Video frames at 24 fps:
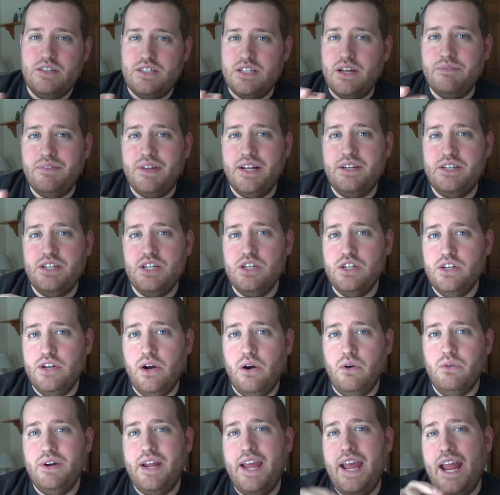something to
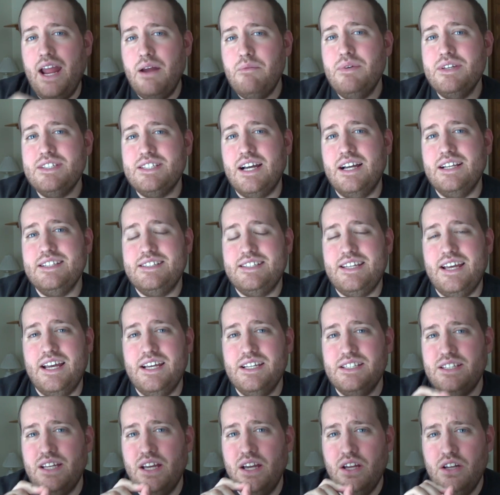note. Amazon
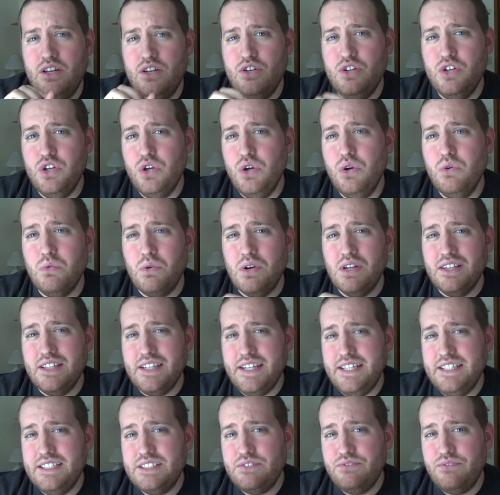says new
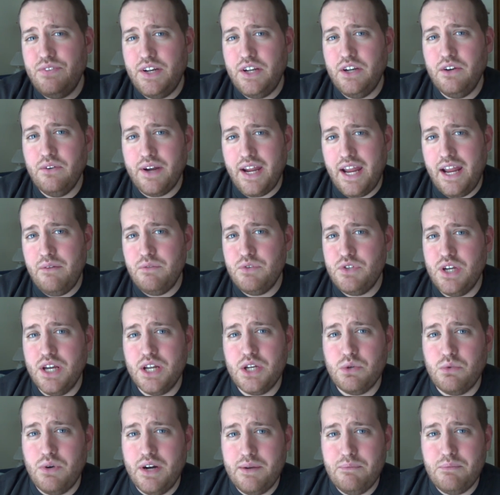release video games you get
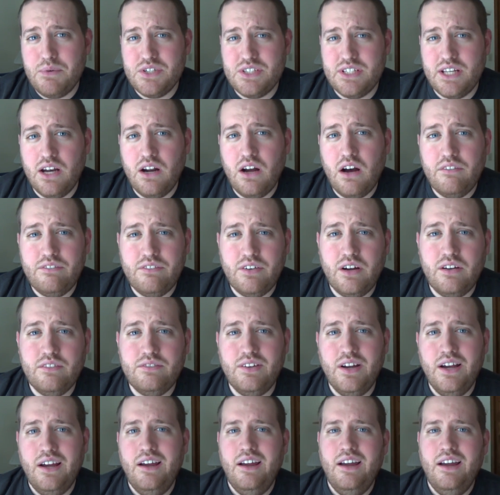20% off of.